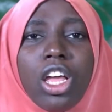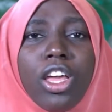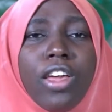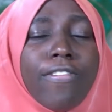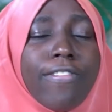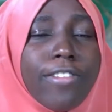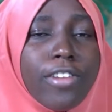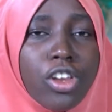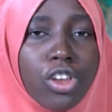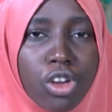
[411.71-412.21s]

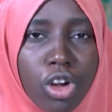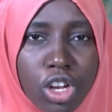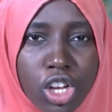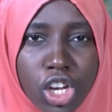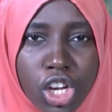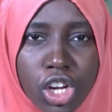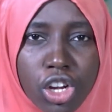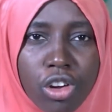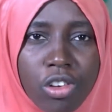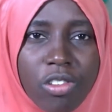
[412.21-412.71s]
even
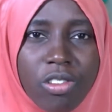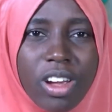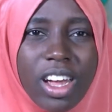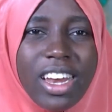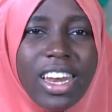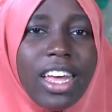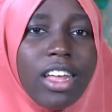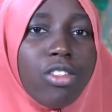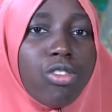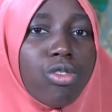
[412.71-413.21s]
your children,
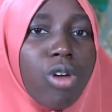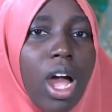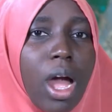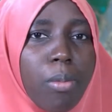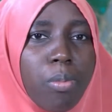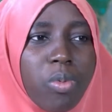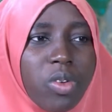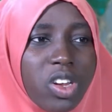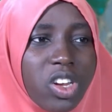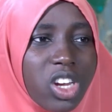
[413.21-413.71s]
let to
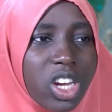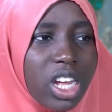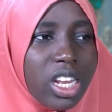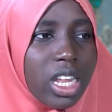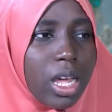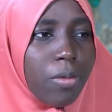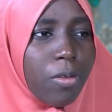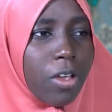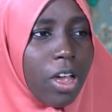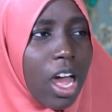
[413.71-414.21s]

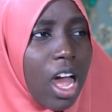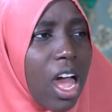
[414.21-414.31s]
appreciate them.